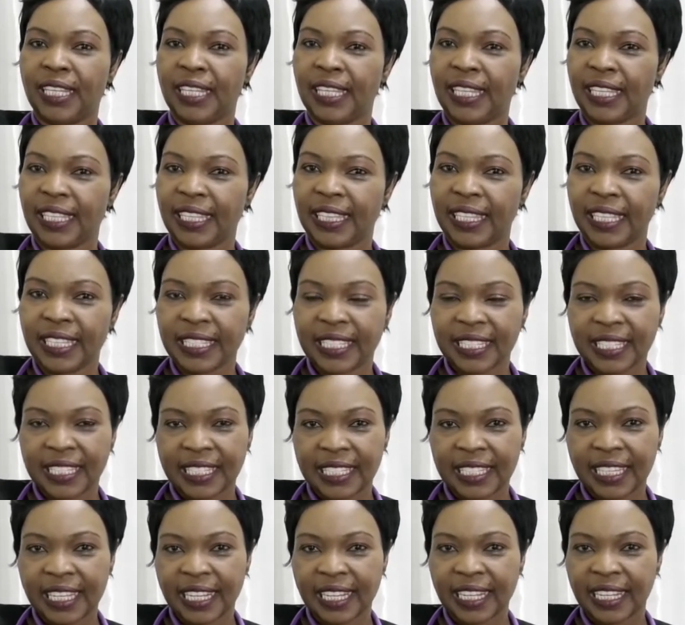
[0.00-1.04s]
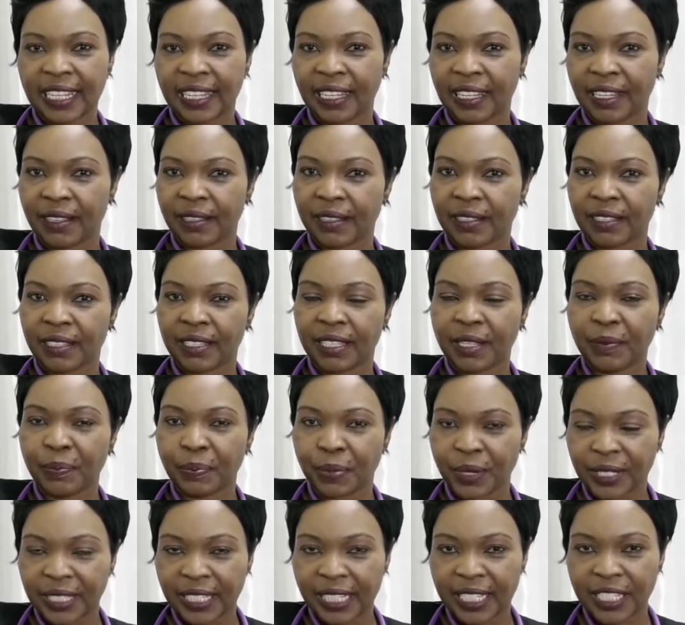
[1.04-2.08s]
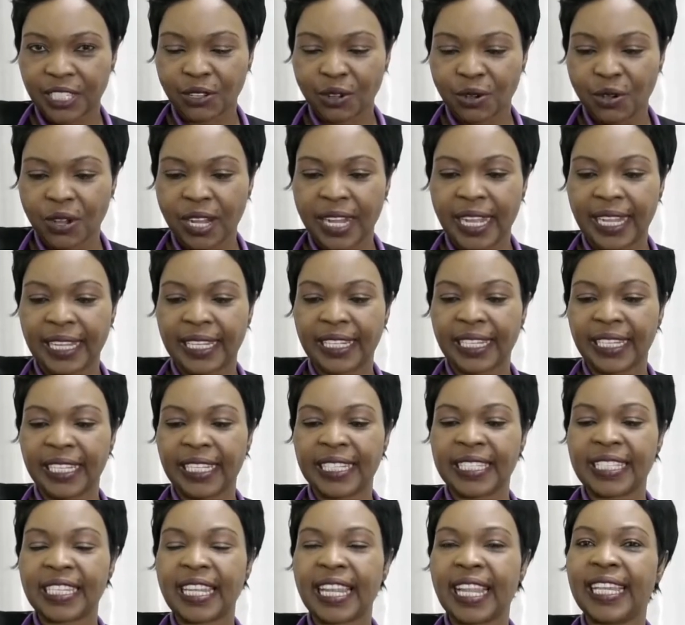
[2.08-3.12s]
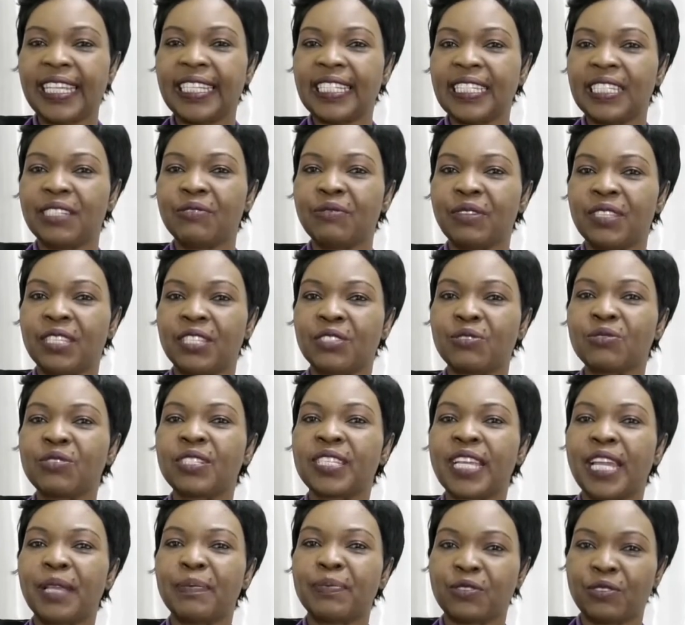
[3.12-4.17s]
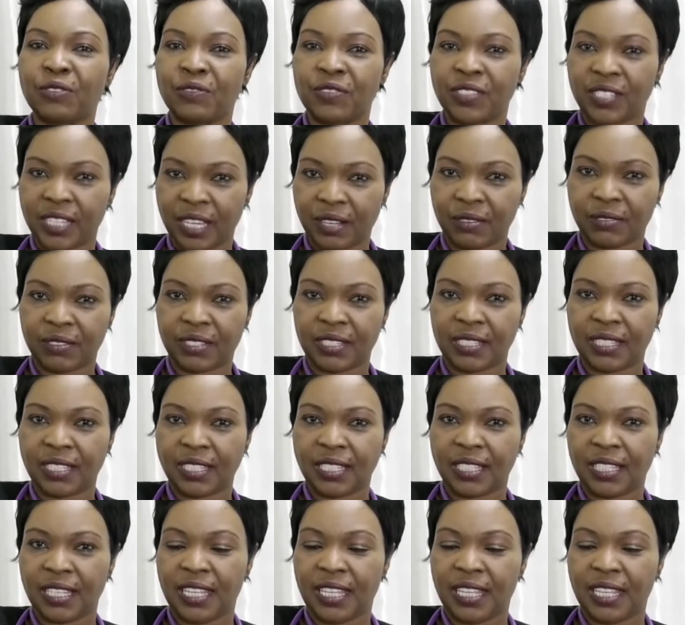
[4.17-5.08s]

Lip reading: This important organ is lined with two types of cells.